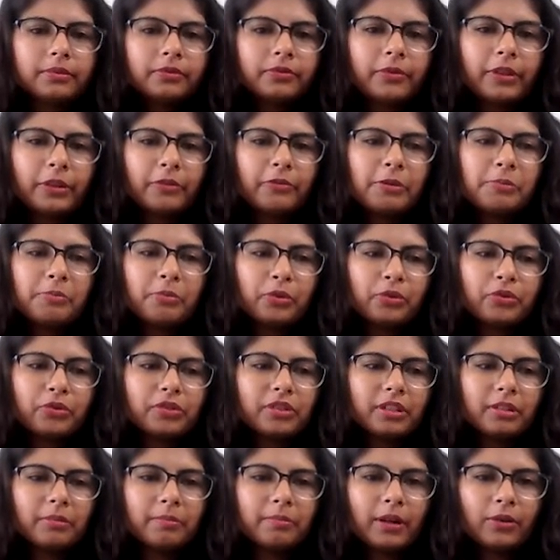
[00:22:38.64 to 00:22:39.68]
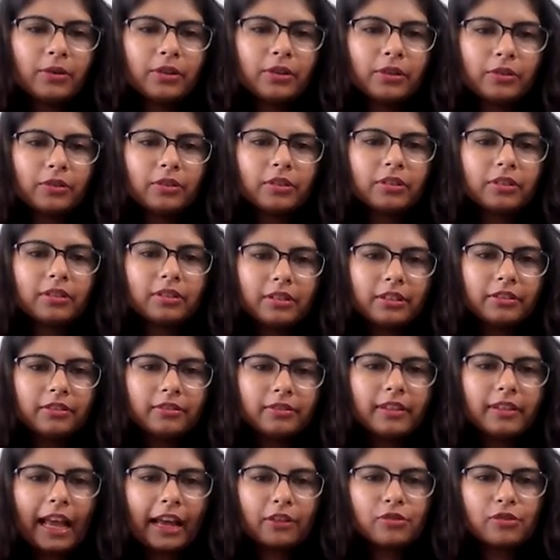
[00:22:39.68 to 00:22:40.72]
when we posted about the
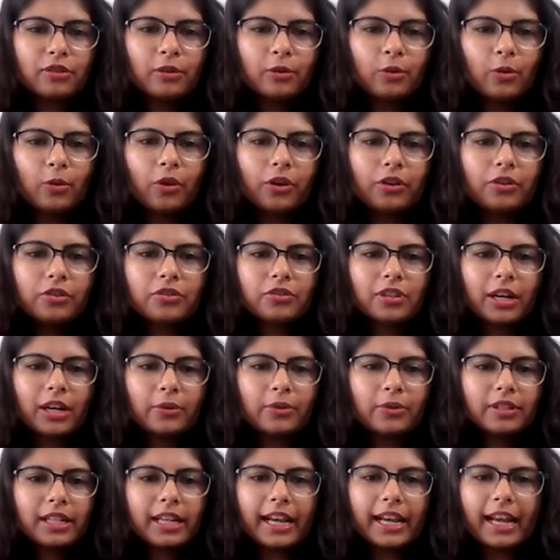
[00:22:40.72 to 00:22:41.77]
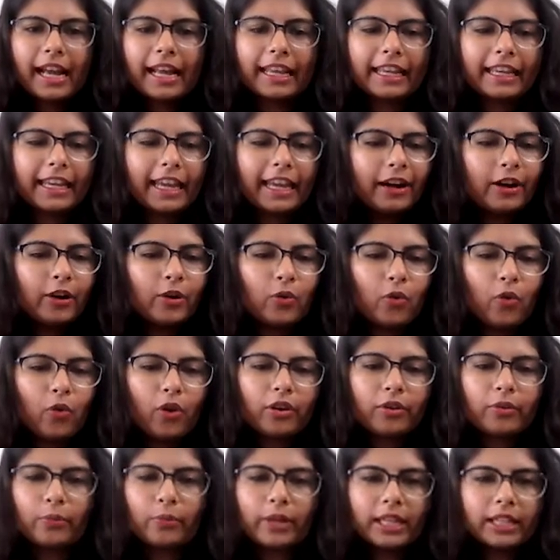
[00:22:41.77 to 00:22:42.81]
actual launch, I was like, I
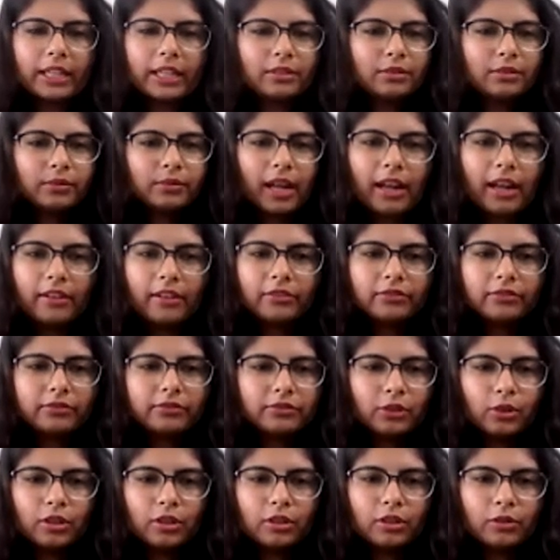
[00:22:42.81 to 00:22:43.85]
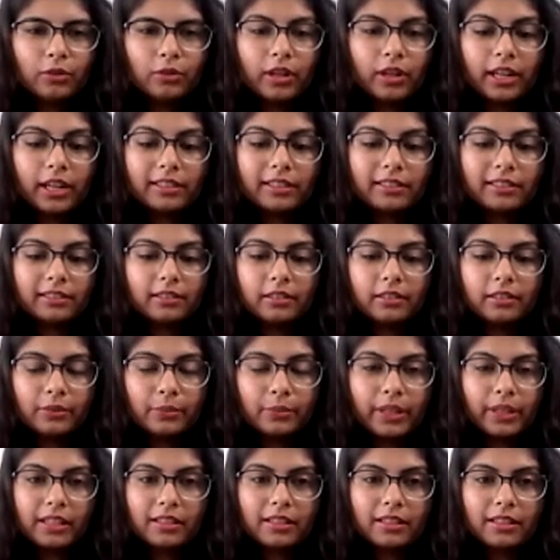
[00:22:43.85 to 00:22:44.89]
cannot wait to have or look at the cover
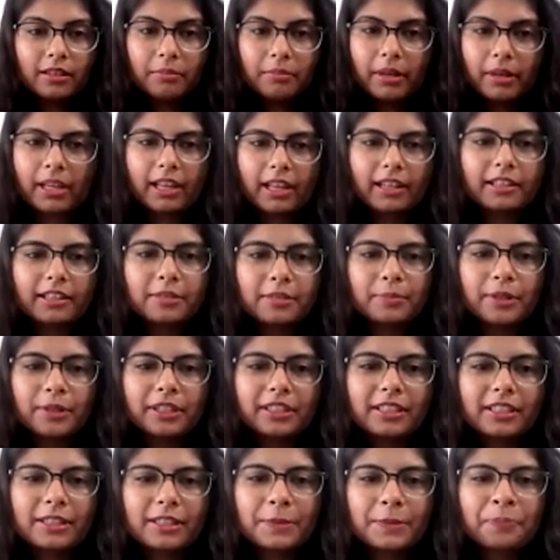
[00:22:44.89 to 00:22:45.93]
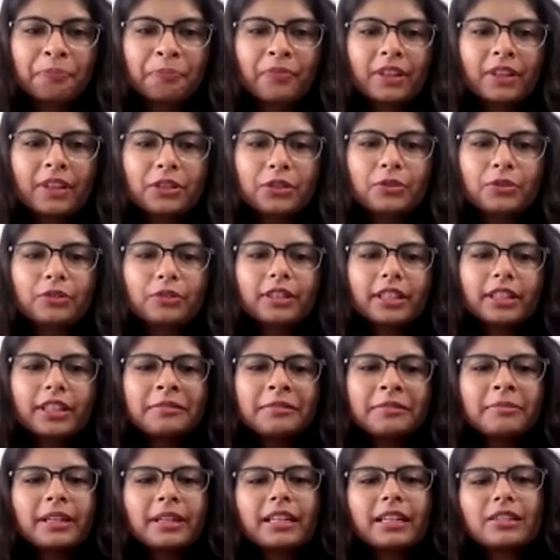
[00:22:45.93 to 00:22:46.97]
when it's in my hands, because you
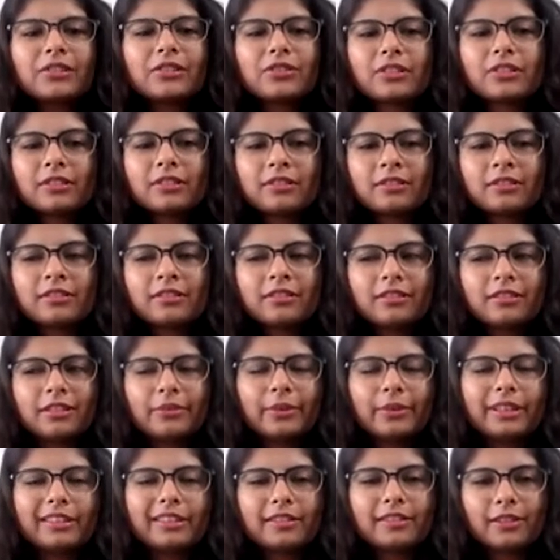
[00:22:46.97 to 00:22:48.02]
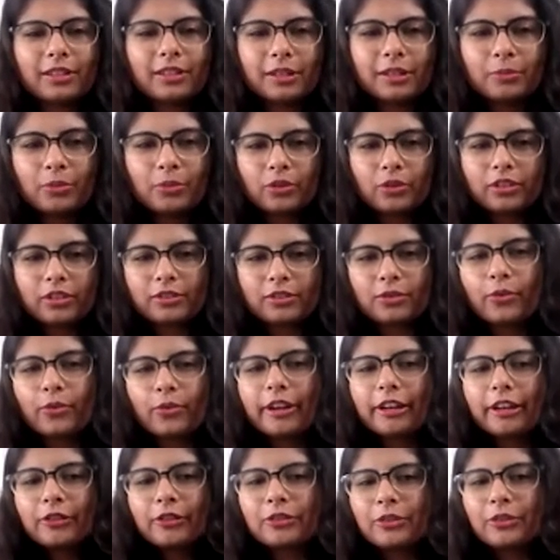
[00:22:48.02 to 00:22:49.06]
can imagine the way a certain book is
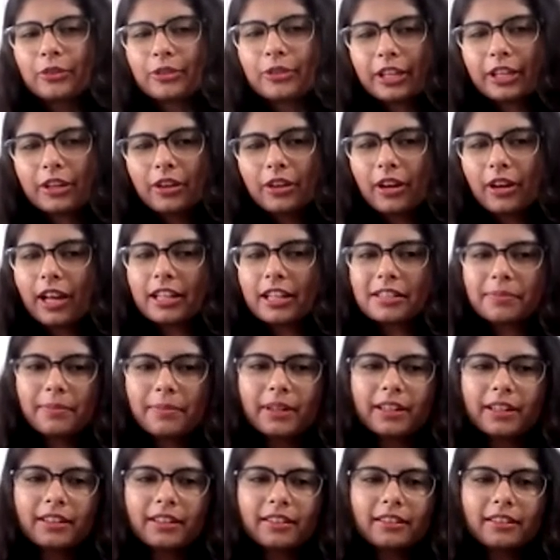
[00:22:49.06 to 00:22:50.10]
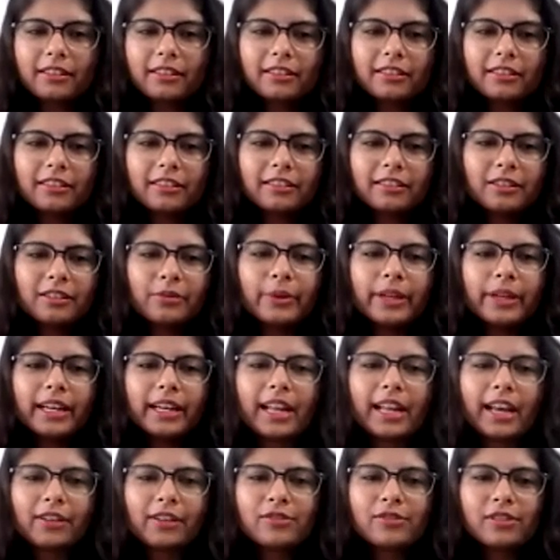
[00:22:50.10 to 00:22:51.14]
going to look in your hands, but the way
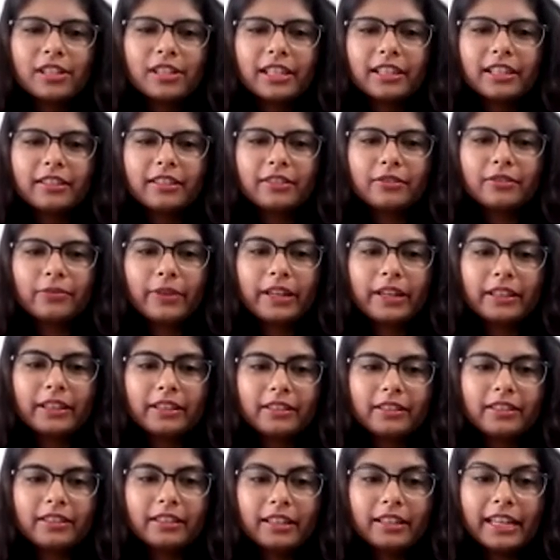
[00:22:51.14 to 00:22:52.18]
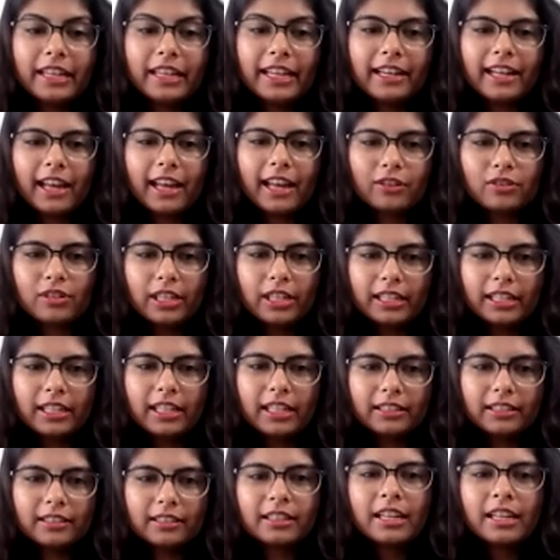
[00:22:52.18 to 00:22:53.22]
it actually, when the day it actually
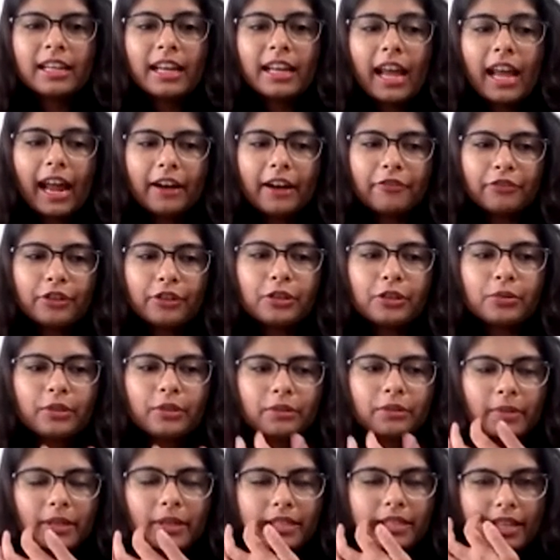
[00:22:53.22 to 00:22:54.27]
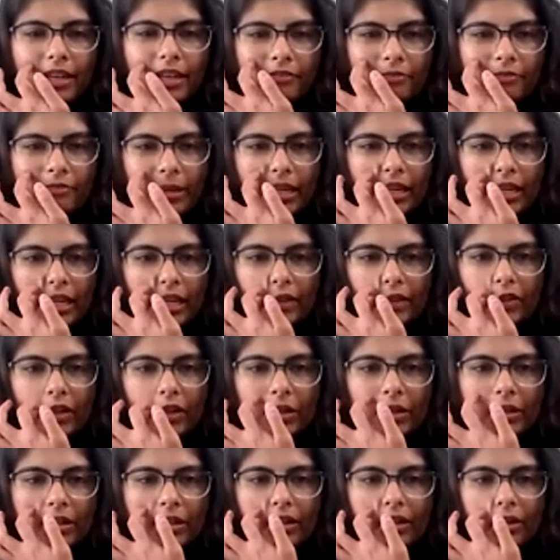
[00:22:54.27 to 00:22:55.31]
does, and for you, it must have been
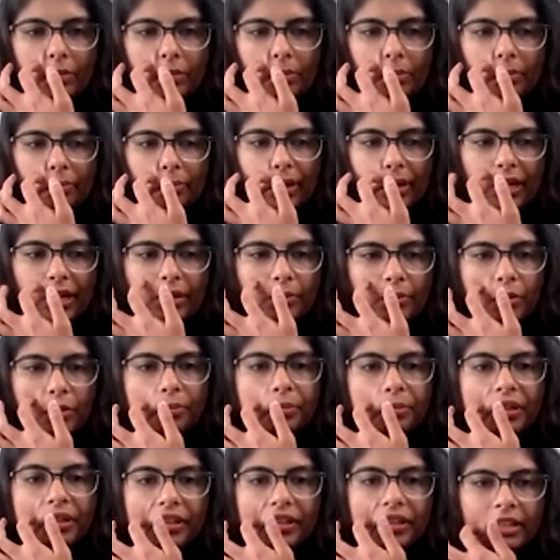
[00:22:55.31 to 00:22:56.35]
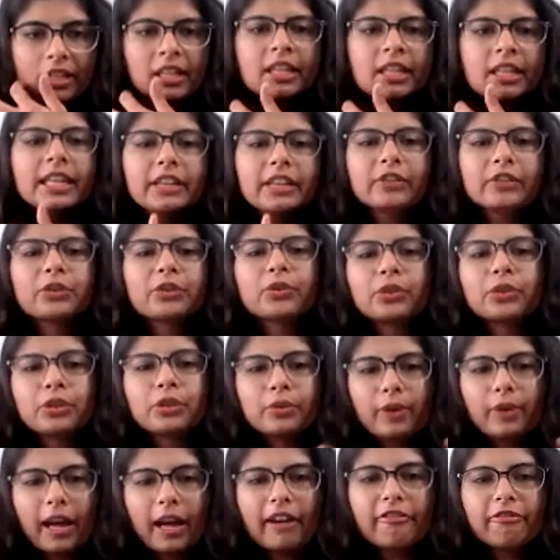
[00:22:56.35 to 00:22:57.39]
even a bigger moment. Even though
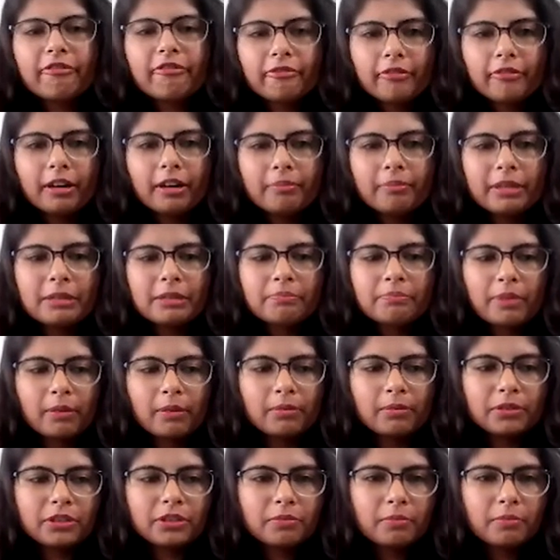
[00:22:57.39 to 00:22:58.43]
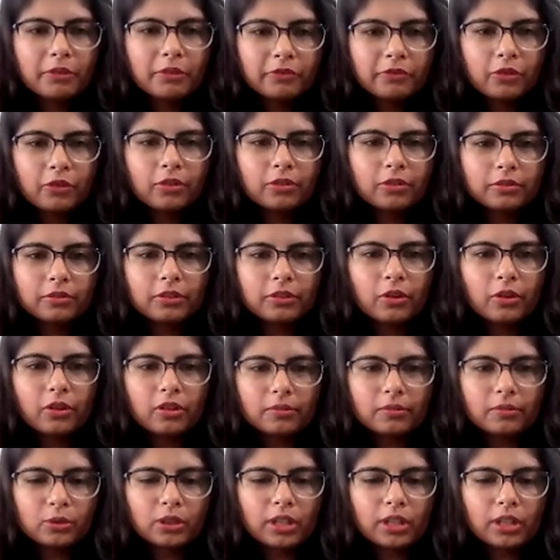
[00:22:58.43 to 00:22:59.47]
you have been published before, your
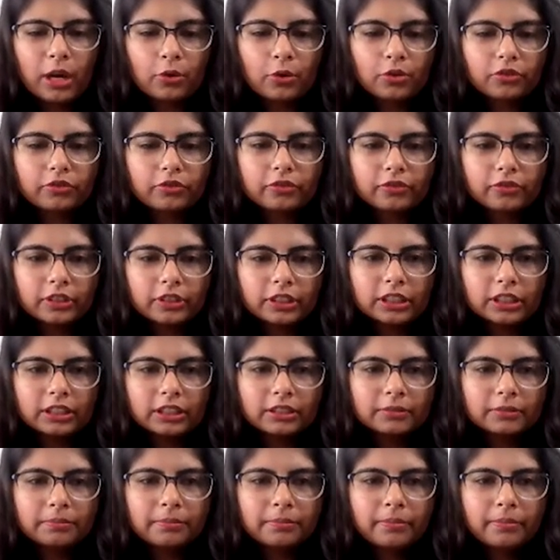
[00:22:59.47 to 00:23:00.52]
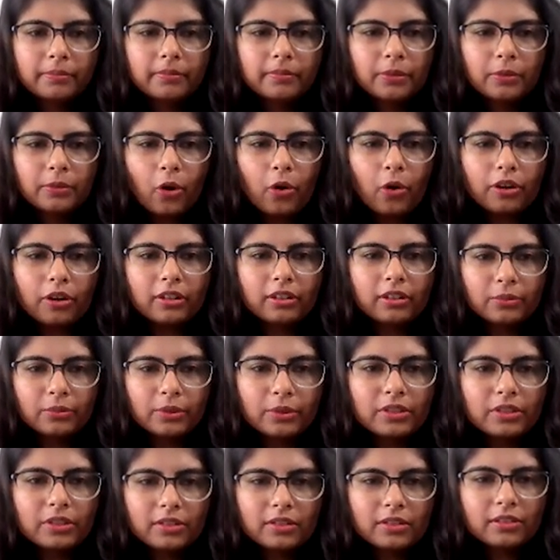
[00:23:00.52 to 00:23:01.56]
book out of order
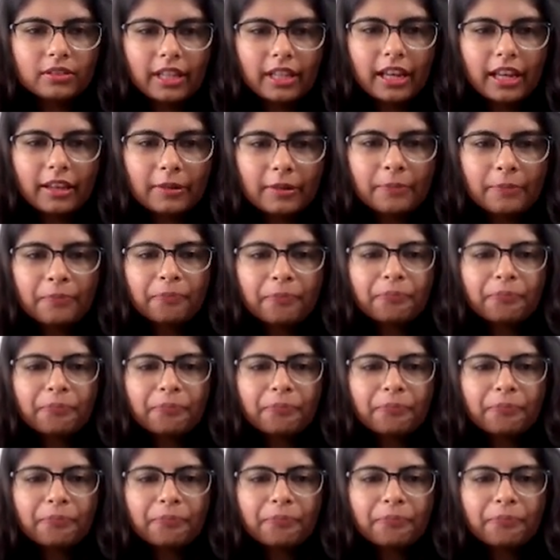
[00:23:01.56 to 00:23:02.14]
was there.